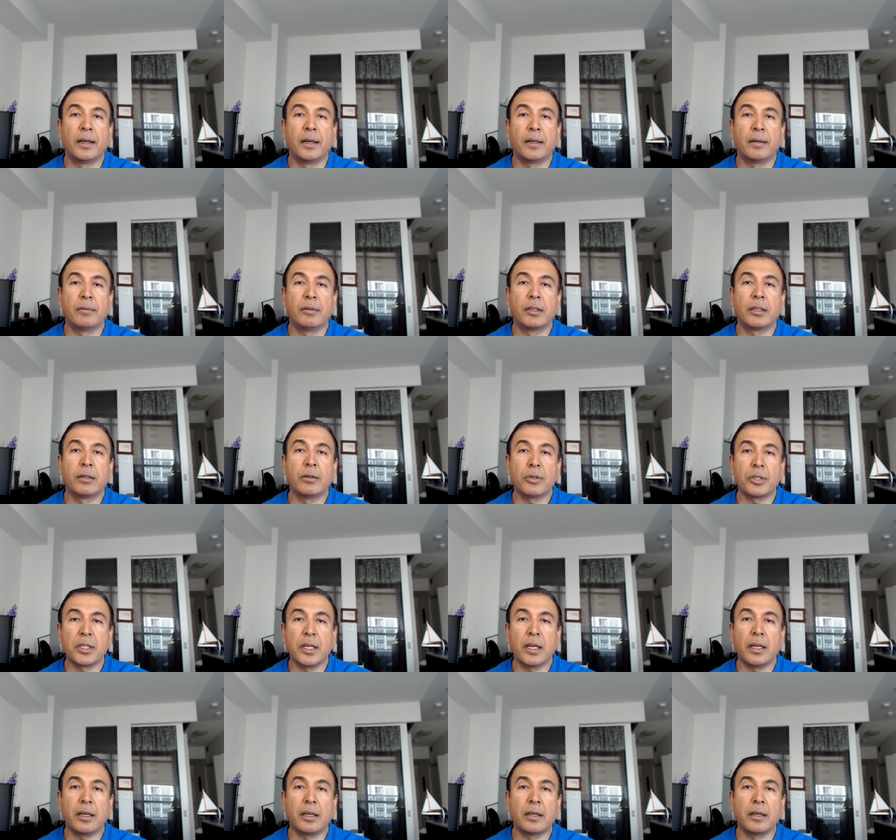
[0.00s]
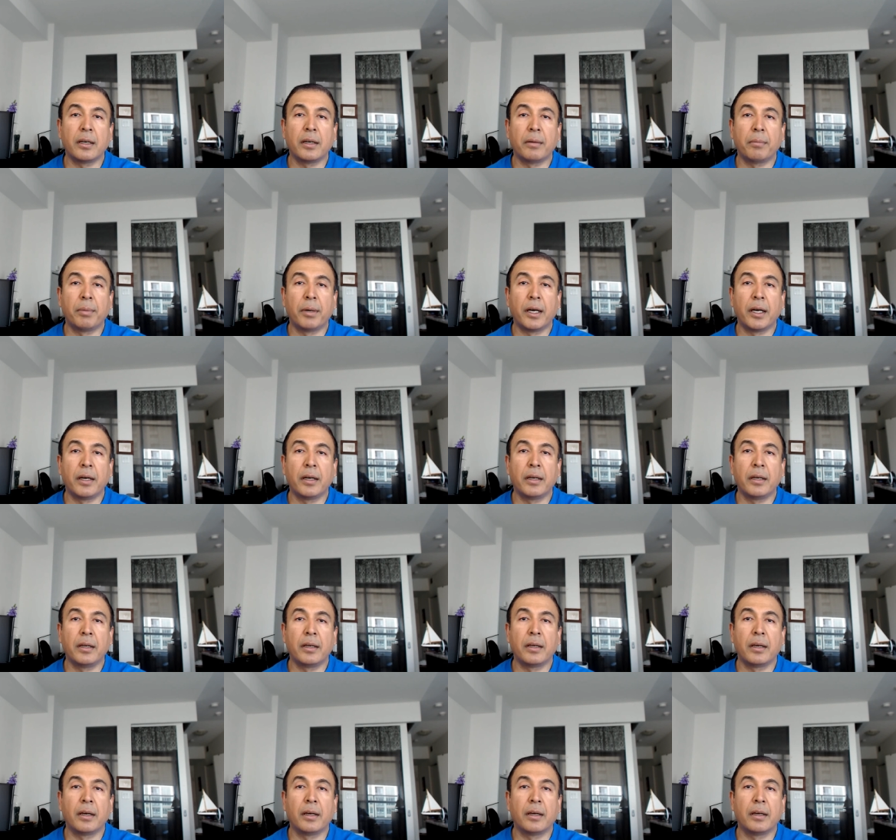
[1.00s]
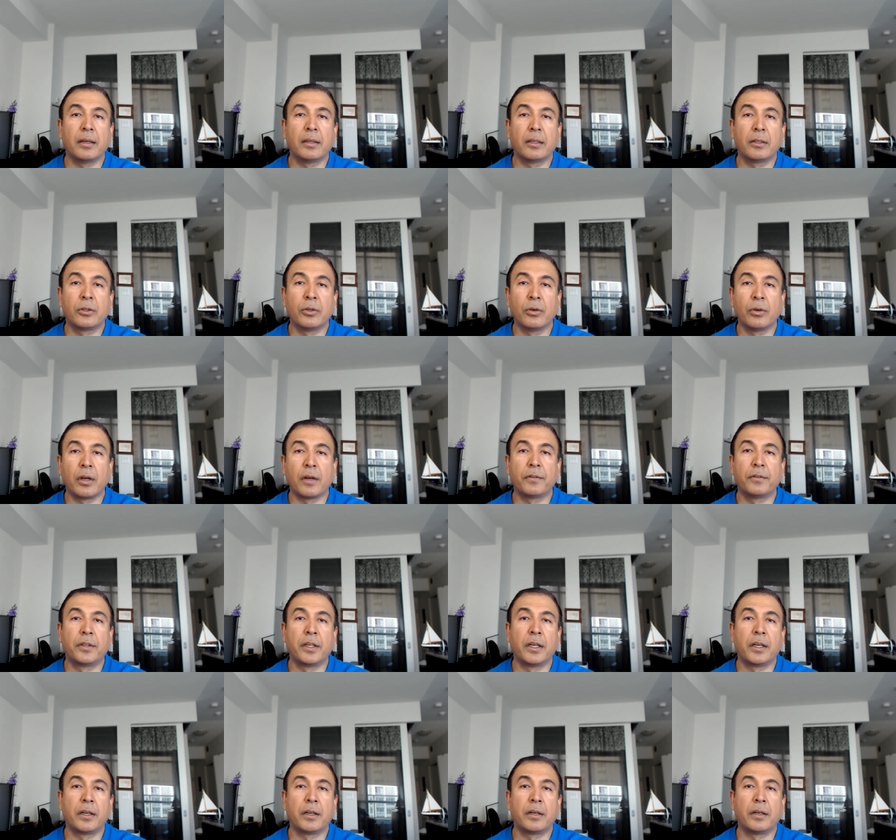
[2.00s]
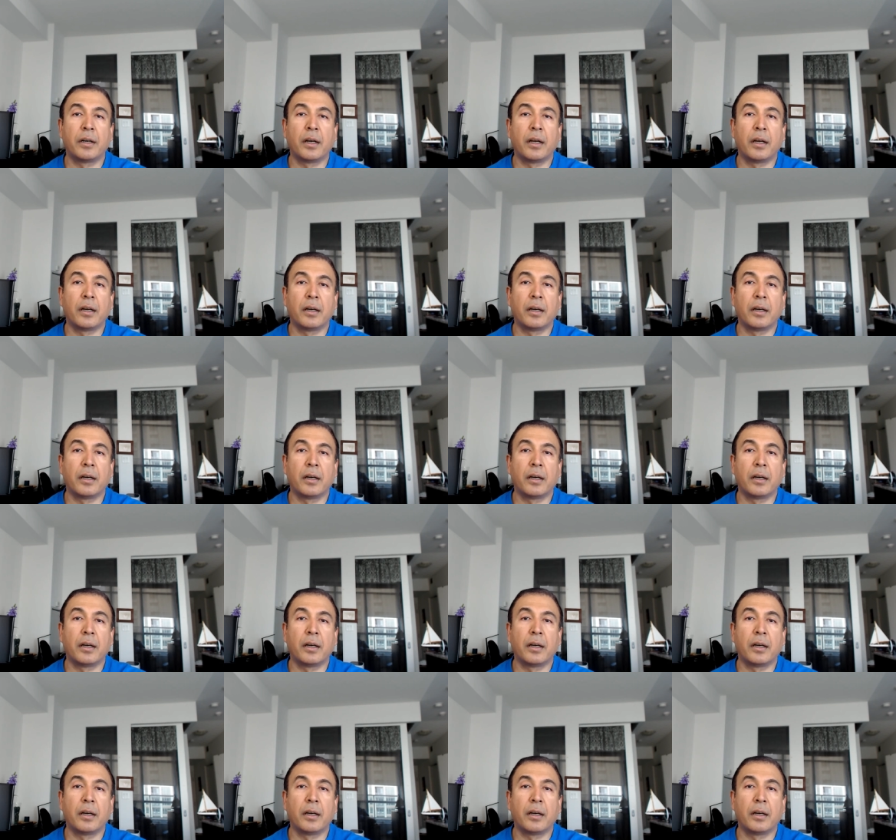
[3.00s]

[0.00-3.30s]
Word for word: it looks like by the tone of their